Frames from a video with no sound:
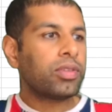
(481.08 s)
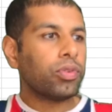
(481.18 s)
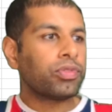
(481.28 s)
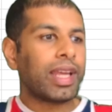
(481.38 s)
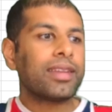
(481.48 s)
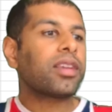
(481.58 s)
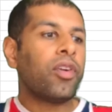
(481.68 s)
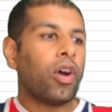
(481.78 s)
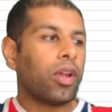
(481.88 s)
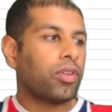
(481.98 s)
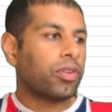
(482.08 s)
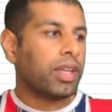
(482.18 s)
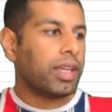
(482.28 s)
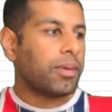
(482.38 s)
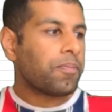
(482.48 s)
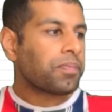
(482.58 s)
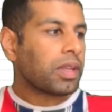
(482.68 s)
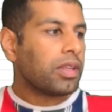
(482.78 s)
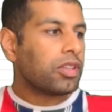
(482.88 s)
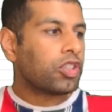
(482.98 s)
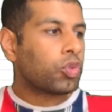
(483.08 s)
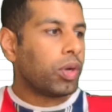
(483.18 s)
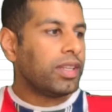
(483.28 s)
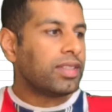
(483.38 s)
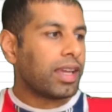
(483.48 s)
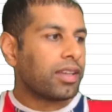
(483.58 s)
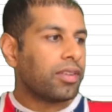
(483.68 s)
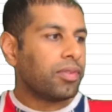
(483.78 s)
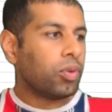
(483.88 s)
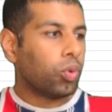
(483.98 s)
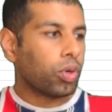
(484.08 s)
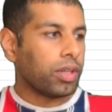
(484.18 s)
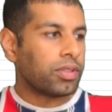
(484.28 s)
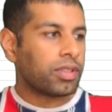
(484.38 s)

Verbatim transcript: sort of dates that are highlighted on here. The twenty-second of August,